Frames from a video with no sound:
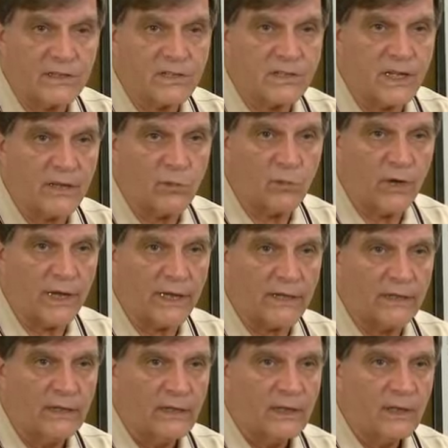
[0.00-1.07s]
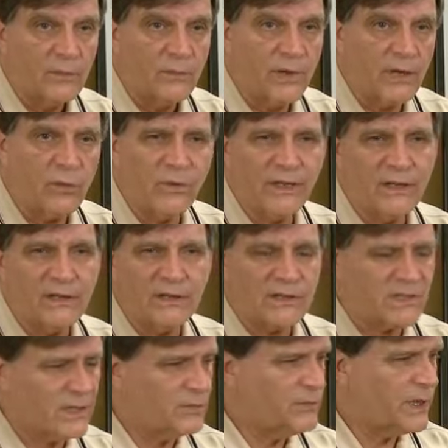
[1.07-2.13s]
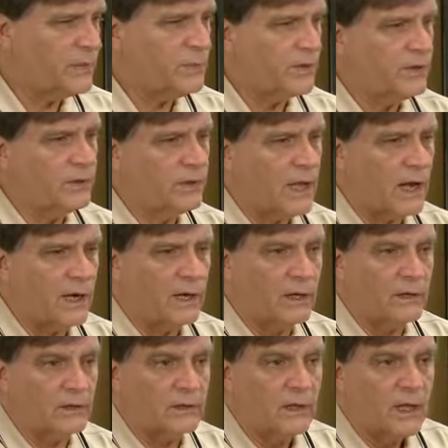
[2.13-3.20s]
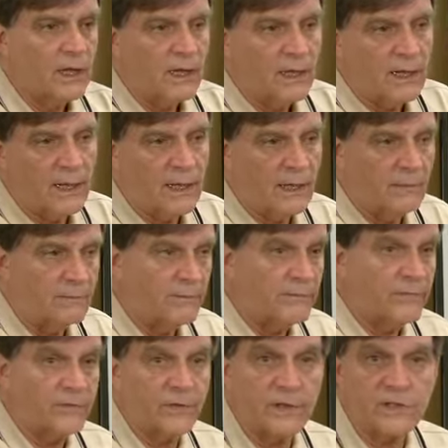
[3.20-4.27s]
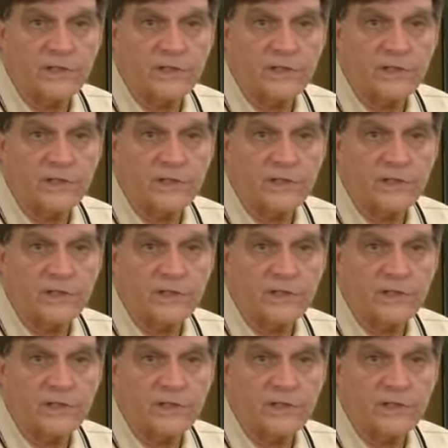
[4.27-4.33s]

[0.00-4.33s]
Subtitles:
the same way. But some people are, for